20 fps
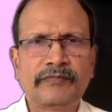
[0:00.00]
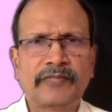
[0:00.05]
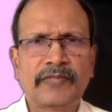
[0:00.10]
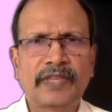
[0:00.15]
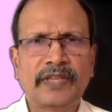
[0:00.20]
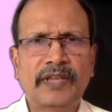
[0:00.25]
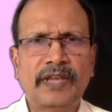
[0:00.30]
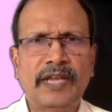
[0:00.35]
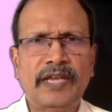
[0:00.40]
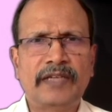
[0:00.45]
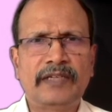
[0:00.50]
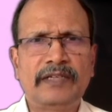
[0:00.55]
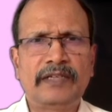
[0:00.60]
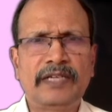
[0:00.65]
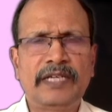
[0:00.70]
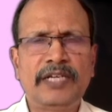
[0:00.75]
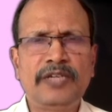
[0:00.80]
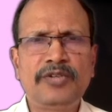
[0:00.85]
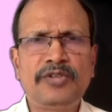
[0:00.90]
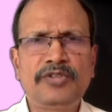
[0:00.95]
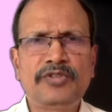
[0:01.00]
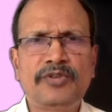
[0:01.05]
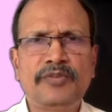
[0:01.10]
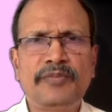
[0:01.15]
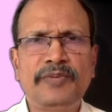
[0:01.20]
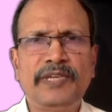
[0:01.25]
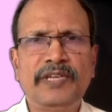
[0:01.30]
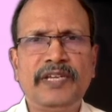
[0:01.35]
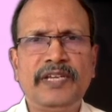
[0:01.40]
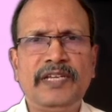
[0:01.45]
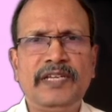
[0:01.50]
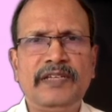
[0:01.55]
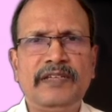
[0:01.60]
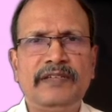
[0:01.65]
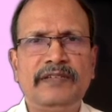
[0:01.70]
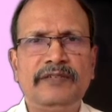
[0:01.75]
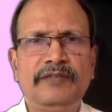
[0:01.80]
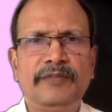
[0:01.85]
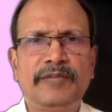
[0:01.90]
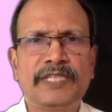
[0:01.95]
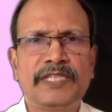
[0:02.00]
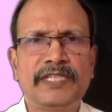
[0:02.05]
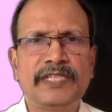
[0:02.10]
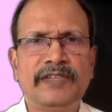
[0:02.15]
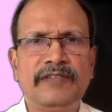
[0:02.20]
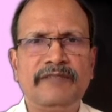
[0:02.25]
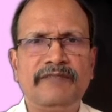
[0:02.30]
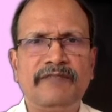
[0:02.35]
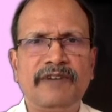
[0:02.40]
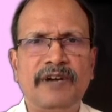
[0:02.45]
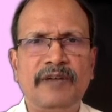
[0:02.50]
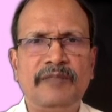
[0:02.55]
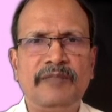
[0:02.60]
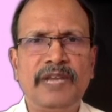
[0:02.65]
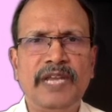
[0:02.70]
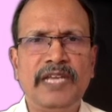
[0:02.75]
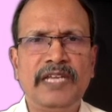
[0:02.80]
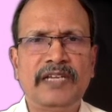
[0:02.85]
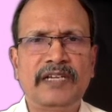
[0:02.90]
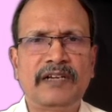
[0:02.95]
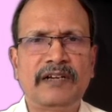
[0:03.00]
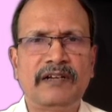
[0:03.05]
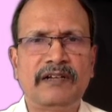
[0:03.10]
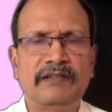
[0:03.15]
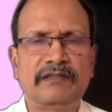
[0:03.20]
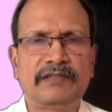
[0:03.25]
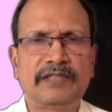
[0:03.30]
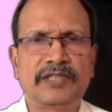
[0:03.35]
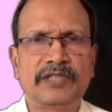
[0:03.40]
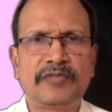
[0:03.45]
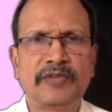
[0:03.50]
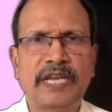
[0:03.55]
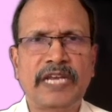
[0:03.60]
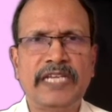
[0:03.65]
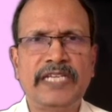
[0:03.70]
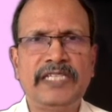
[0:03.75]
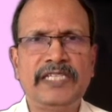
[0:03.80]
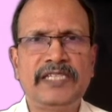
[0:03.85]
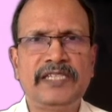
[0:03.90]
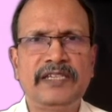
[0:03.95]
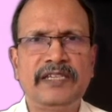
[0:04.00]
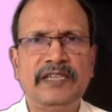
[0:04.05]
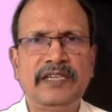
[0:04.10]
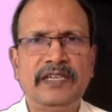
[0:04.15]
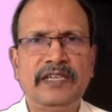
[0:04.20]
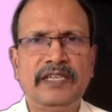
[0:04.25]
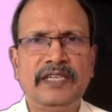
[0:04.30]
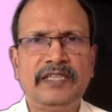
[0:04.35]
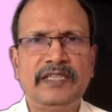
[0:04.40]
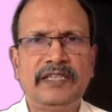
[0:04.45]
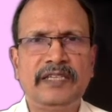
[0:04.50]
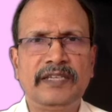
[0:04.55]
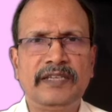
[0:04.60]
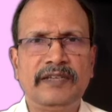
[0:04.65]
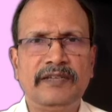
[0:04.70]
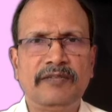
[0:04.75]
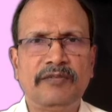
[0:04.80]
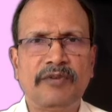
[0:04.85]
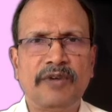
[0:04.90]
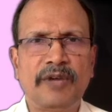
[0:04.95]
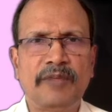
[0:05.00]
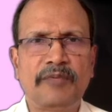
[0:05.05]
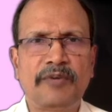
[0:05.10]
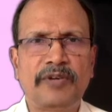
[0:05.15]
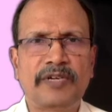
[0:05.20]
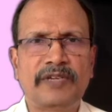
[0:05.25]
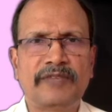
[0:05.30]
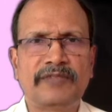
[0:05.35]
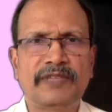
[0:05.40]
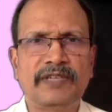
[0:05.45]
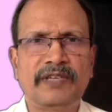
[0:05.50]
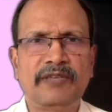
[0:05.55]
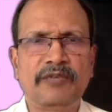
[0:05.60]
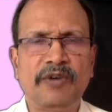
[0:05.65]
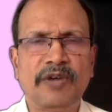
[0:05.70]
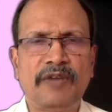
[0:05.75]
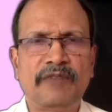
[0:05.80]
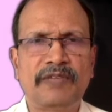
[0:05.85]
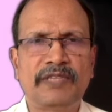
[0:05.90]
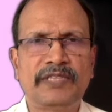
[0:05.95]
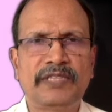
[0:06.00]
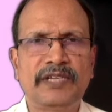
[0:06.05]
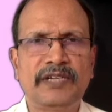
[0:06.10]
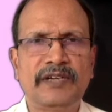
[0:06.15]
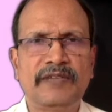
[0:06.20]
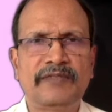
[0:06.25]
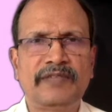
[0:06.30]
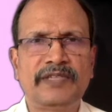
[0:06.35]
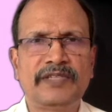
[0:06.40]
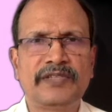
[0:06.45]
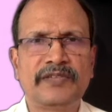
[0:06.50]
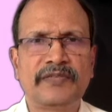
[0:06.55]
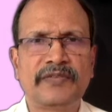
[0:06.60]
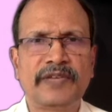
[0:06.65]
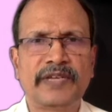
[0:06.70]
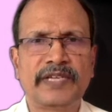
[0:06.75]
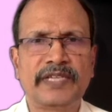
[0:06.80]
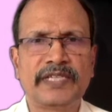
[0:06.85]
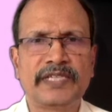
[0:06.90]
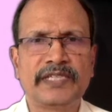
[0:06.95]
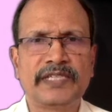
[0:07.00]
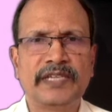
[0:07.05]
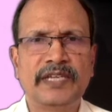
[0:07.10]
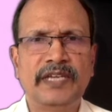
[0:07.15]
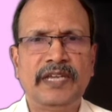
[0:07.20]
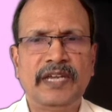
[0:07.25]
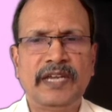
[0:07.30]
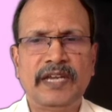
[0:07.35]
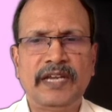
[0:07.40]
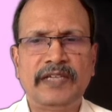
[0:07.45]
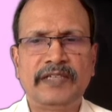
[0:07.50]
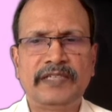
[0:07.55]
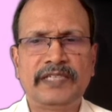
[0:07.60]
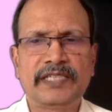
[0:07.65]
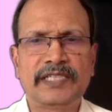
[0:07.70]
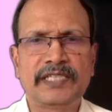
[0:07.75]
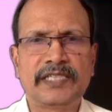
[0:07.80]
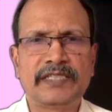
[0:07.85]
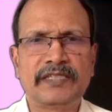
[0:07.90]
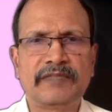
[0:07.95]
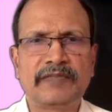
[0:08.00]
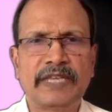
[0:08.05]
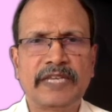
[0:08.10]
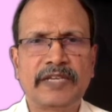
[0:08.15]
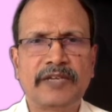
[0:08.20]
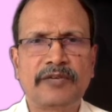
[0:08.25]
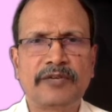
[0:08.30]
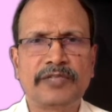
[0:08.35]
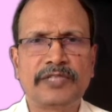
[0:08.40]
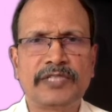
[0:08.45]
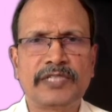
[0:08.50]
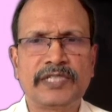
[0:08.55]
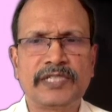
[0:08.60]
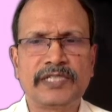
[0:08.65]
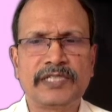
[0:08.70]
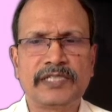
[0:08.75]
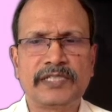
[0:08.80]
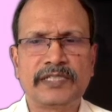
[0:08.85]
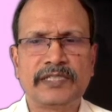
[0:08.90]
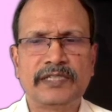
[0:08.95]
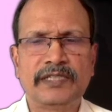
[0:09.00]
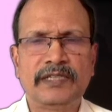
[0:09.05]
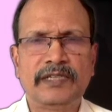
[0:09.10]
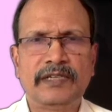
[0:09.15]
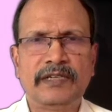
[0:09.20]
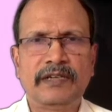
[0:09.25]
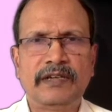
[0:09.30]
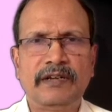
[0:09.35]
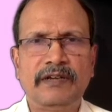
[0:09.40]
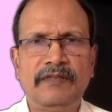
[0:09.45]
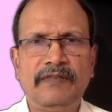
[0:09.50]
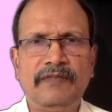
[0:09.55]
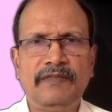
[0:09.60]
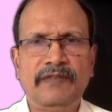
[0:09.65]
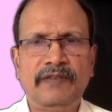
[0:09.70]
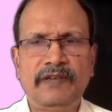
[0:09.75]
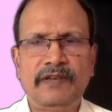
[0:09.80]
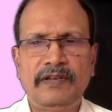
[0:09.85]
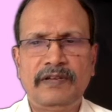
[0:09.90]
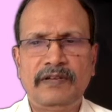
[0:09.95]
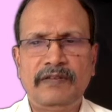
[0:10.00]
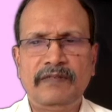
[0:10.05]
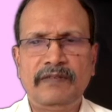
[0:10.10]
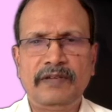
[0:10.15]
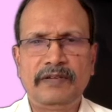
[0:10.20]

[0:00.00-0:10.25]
And endoscopically, you may see worm-like swellings in the lower part of the lower one-third of the esophagus, and this is the varicosities of the